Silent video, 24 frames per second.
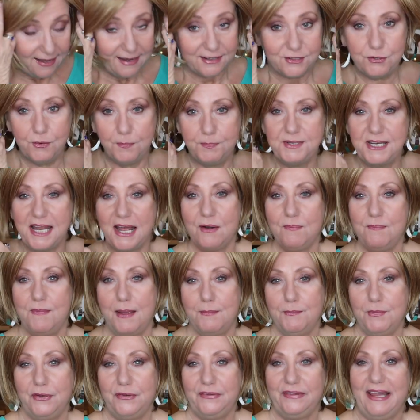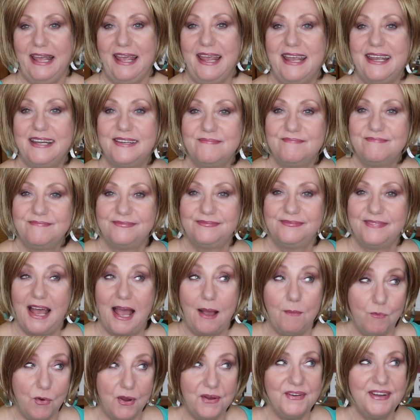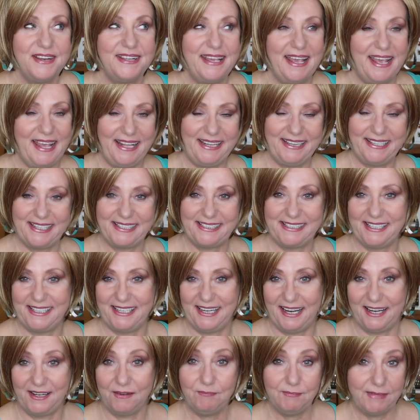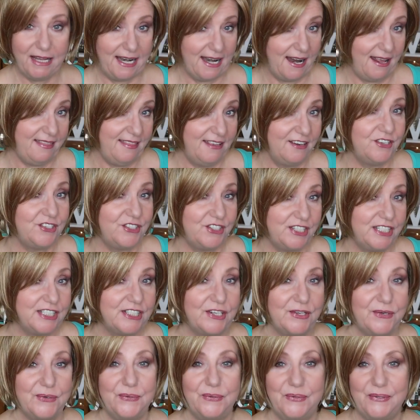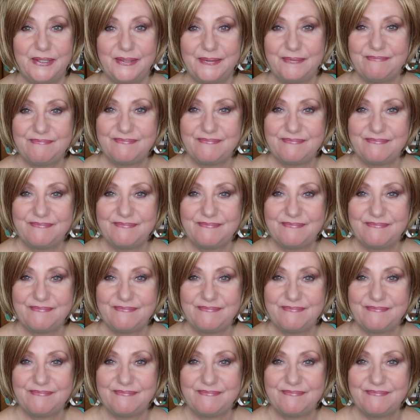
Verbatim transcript: Trip down memory lane. I'm wearing Kaylee today, and I think she's cool.